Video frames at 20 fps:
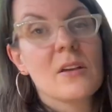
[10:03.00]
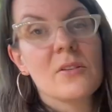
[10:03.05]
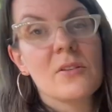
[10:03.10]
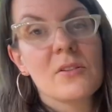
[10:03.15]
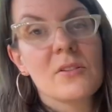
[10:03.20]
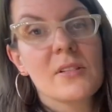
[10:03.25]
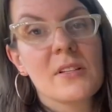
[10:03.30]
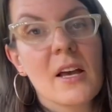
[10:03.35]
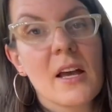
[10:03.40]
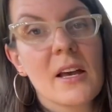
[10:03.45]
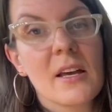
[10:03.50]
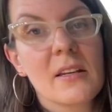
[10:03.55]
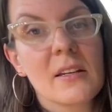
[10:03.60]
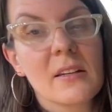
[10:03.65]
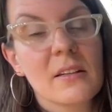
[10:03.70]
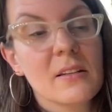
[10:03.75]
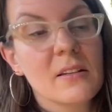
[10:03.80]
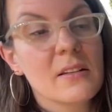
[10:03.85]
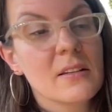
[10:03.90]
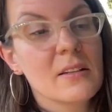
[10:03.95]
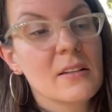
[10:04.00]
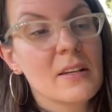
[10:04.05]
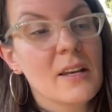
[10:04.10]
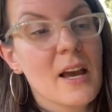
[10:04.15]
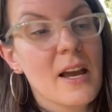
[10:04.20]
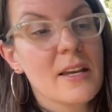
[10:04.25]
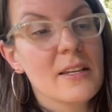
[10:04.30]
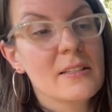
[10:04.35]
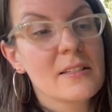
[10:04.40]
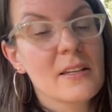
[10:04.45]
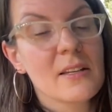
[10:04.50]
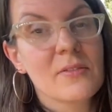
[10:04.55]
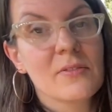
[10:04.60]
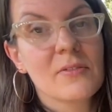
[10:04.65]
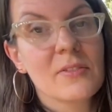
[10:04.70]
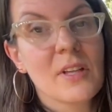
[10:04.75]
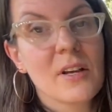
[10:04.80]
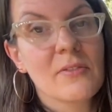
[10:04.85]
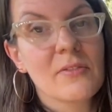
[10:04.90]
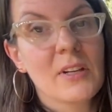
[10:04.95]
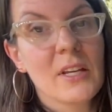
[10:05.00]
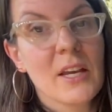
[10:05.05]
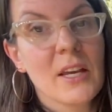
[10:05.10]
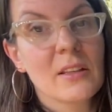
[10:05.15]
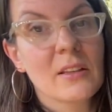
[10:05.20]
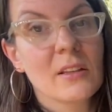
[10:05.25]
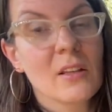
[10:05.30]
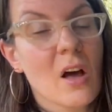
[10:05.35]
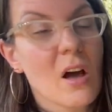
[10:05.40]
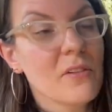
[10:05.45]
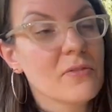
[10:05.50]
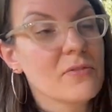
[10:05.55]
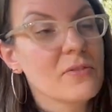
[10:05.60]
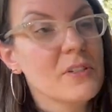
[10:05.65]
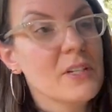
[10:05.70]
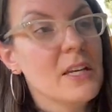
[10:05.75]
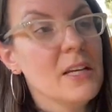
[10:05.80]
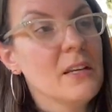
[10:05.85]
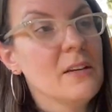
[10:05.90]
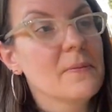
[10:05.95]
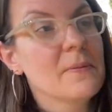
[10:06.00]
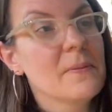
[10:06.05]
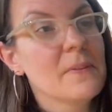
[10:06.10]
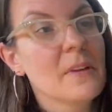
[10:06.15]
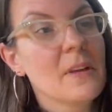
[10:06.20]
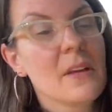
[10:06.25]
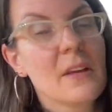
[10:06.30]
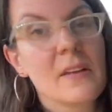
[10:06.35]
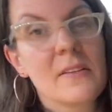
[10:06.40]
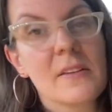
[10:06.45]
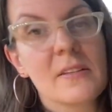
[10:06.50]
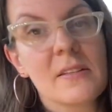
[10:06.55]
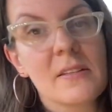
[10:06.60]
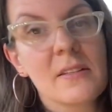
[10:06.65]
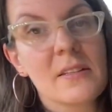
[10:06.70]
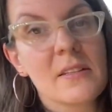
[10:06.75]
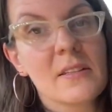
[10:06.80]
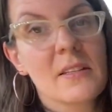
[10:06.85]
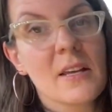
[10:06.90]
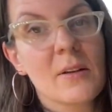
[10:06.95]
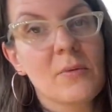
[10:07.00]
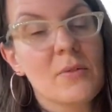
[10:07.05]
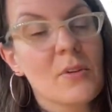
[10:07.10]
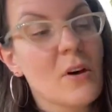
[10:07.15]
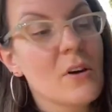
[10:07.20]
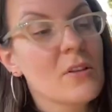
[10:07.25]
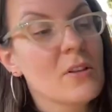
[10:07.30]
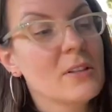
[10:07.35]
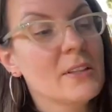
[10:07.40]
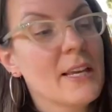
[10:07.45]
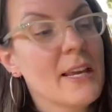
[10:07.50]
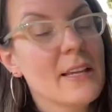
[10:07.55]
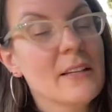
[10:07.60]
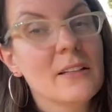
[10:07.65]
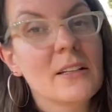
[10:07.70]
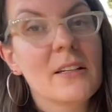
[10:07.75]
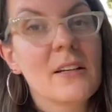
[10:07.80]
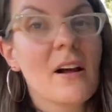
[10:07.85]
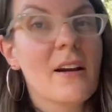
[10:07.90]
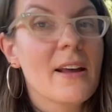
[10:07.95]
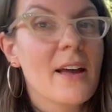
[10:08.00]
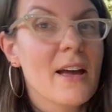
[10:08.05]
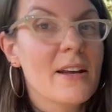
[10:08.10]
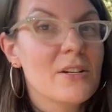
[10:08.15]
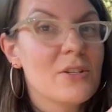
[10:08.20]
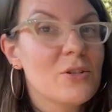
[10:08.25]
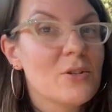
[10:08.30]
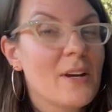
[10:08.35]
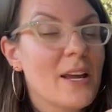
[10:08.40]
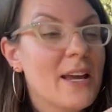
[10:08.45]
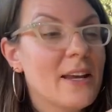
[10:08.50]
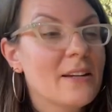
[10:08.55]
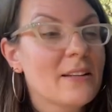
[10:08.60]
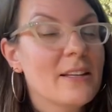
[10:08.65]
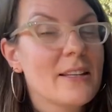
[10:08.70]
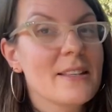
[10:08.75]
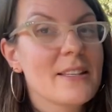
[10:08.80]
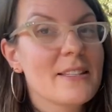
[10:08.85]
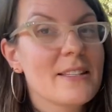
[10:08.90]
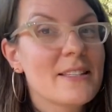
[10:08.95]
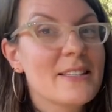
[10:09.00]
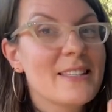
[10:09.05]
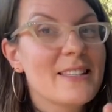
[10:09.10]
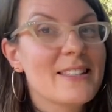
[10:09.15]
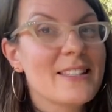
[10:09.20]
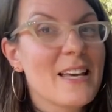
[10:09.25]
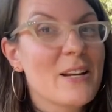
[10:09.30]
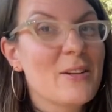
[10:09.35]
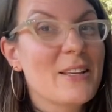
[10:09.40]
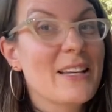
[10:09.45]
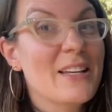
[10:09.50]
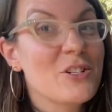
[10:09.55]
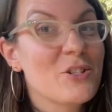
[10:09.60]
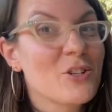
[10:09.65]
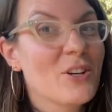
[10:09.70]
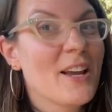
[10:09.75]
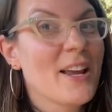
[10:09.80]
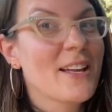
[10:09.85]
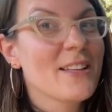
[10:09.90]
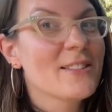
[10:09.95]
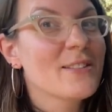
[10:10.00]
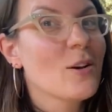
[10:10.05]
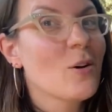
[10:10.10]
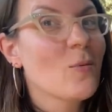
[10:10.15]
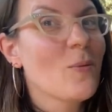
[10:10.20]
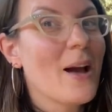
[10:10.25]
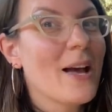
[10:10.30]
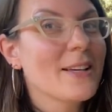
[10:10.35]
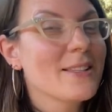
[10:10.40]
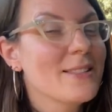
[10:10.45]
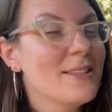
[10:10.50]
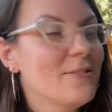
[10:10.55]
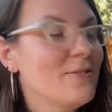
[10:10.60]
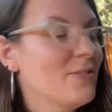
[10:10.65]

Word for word: underside, nice and fluffy and lofty. This is the side with all the lanolin on it, and as you handle it, this is the side that gets your hands all waxy